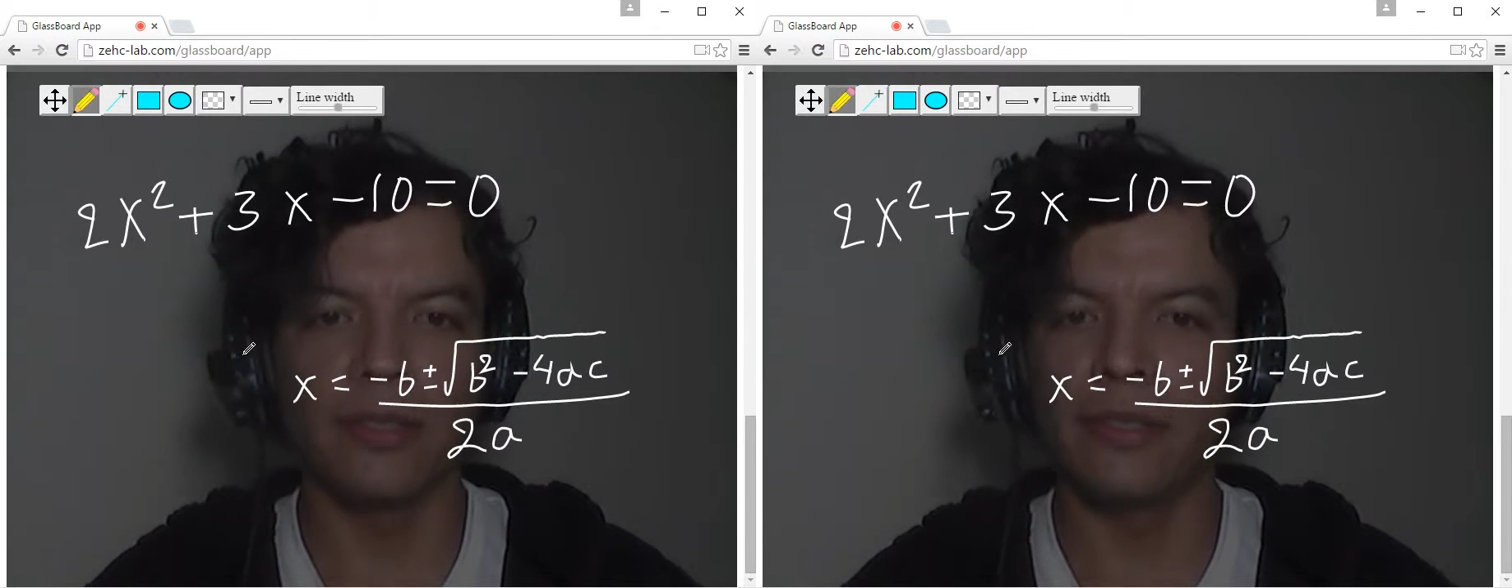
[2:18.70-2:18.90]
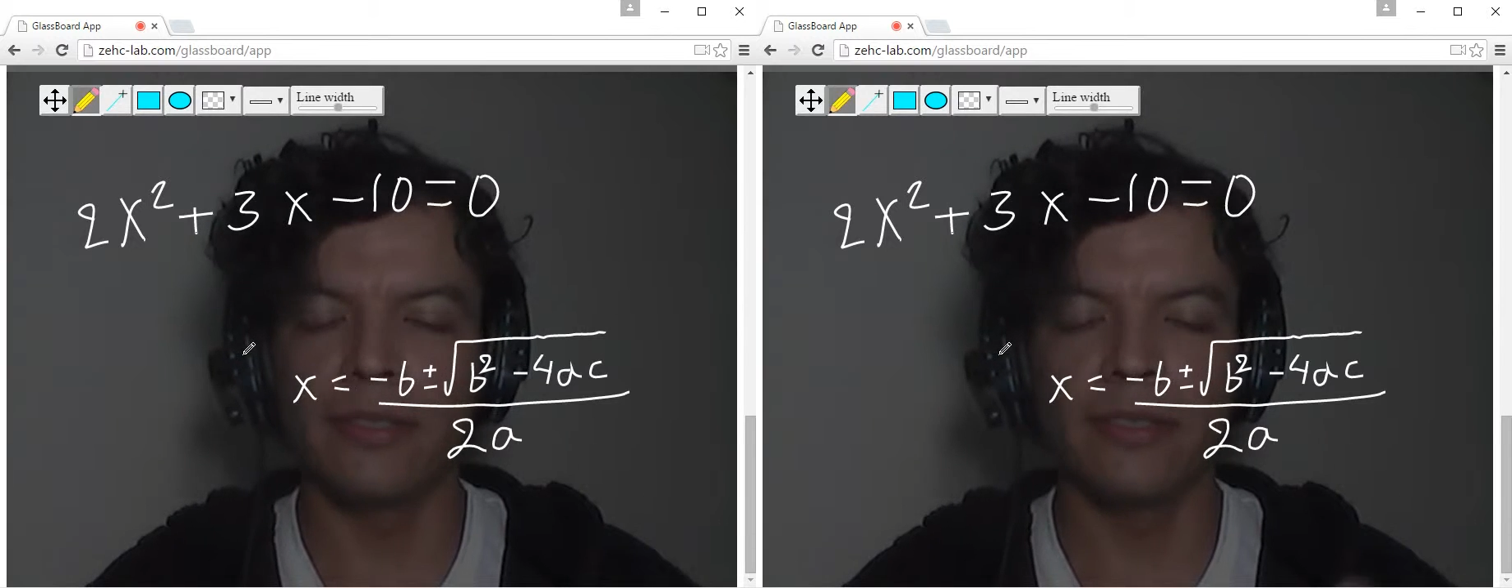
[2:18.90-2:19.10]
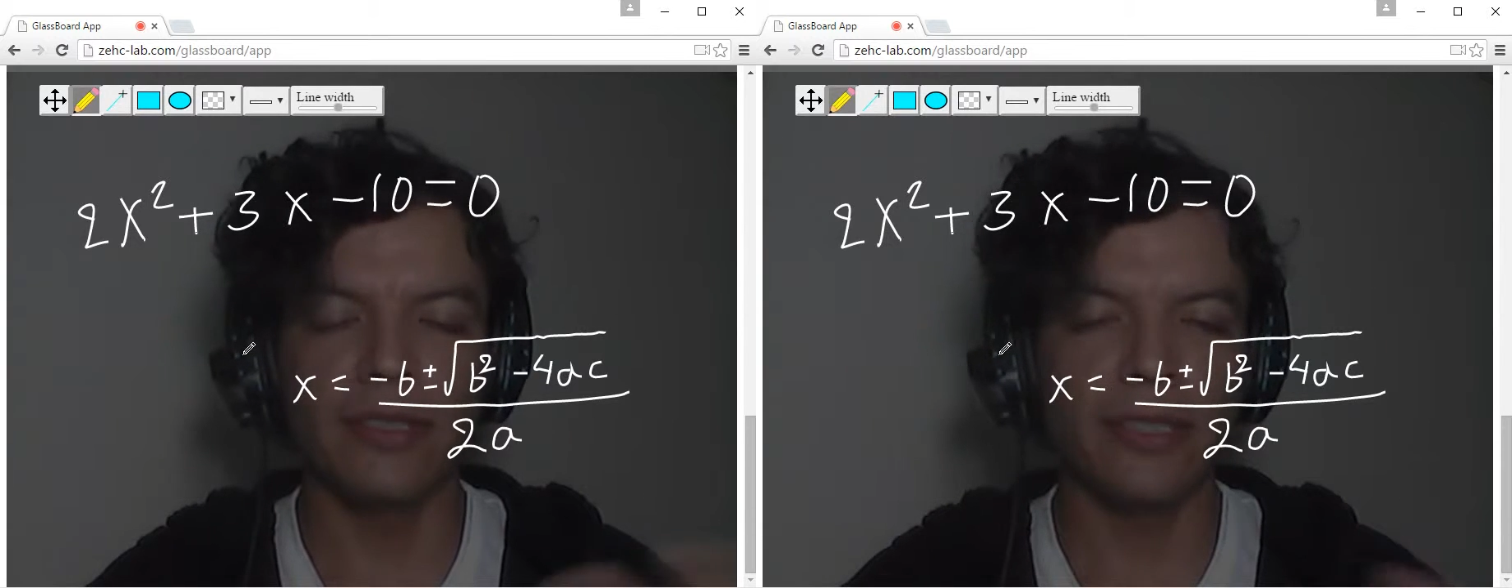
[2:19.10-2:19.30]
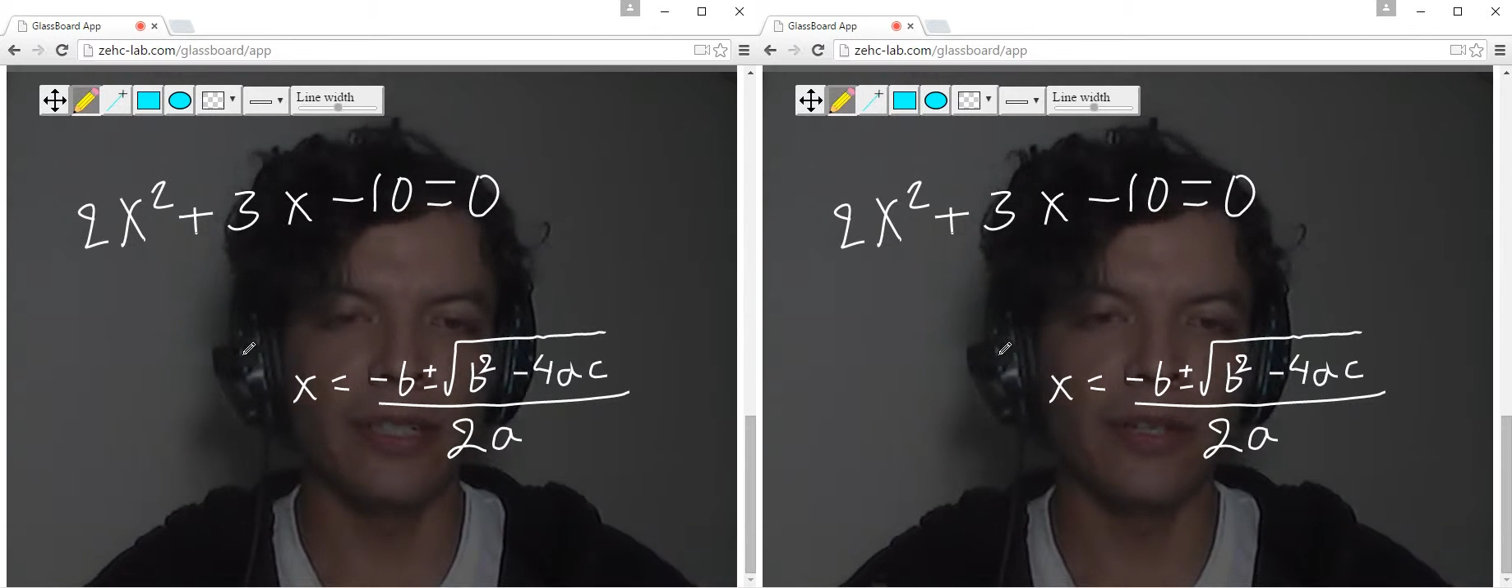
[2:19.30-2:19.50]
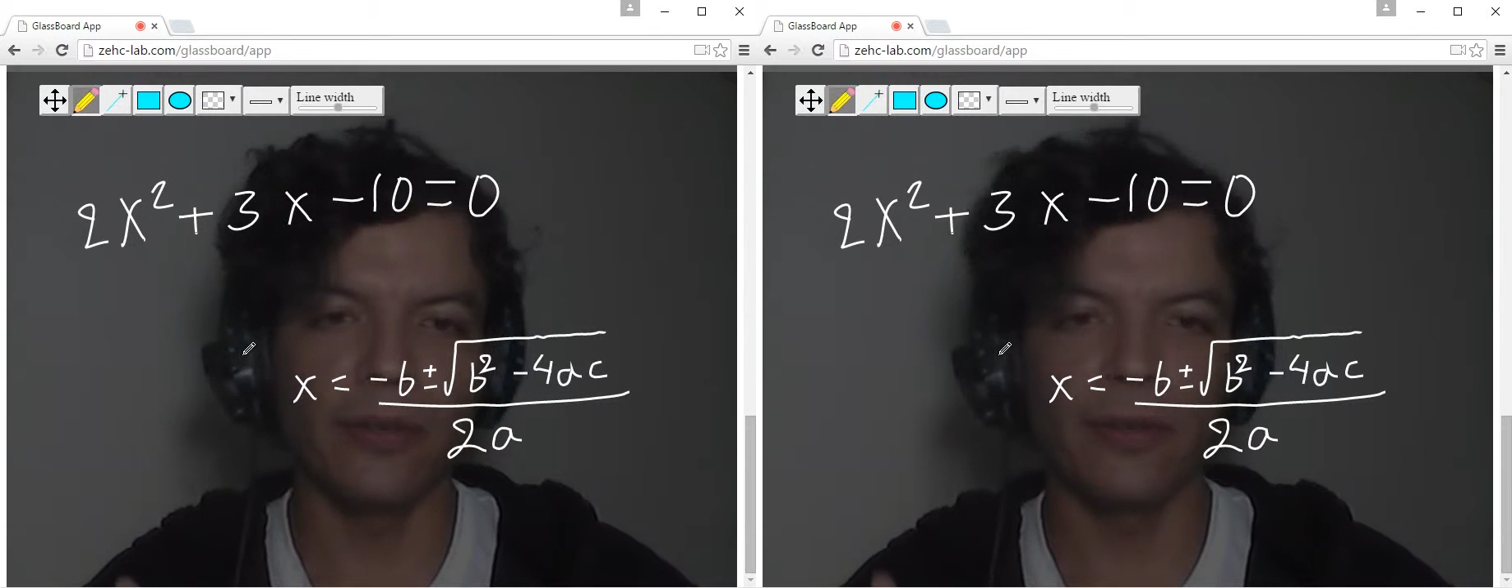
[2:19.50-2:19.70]
and see
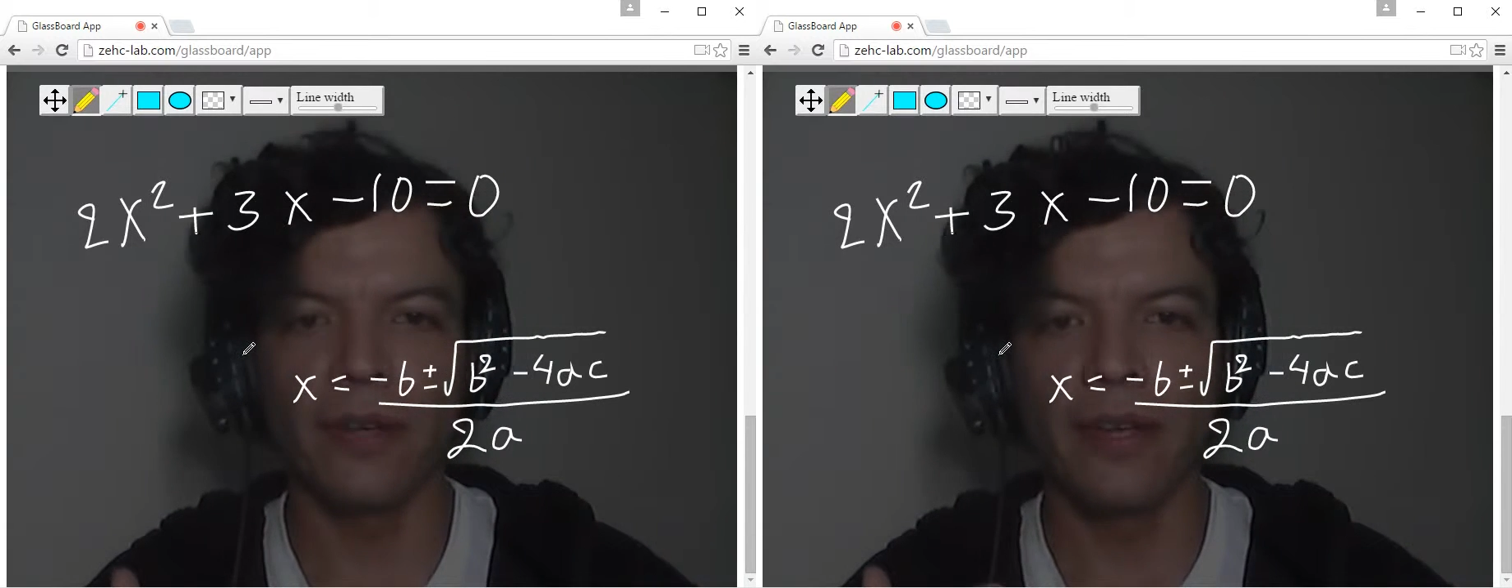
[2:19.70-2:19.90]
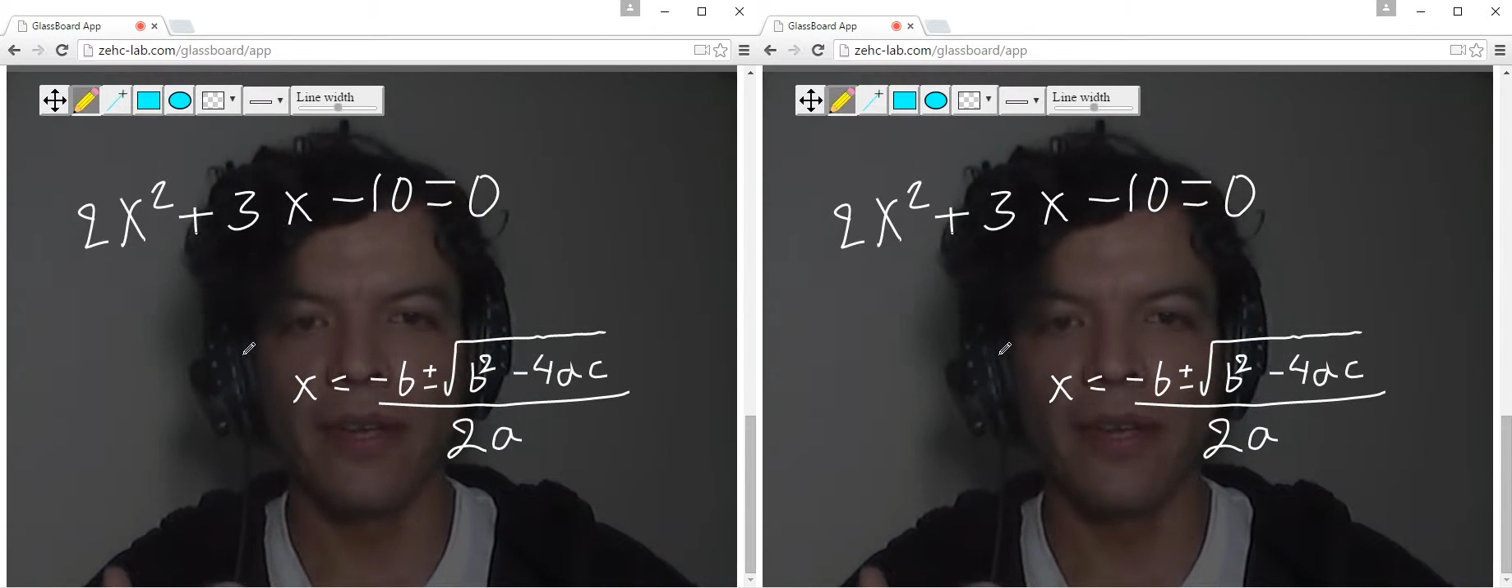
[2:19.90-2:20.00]
our